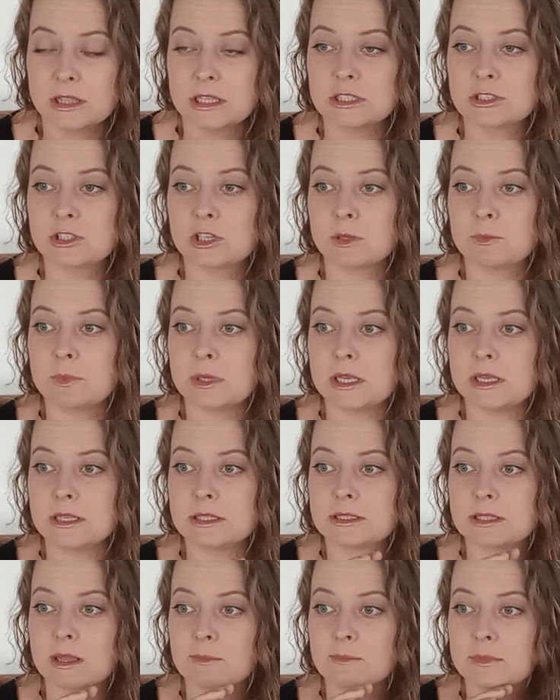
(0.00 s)
This could
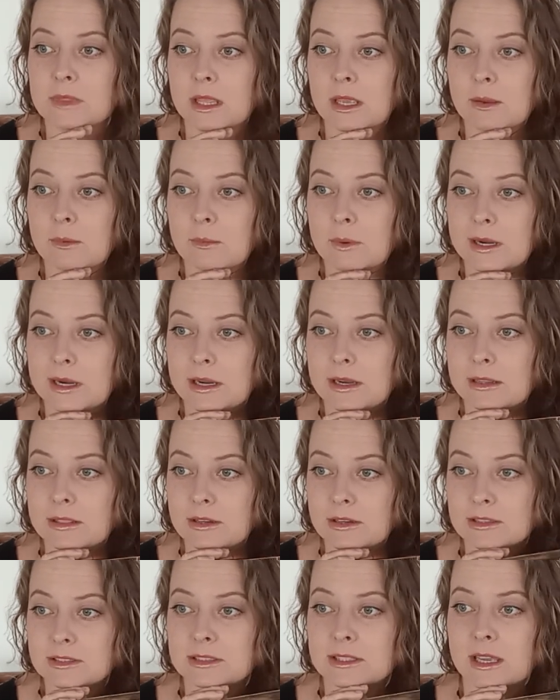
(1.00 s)
be something where
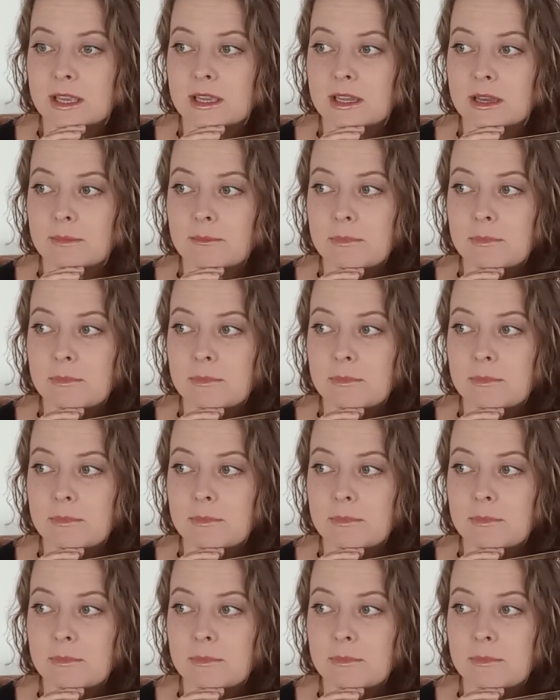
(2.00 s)
there's like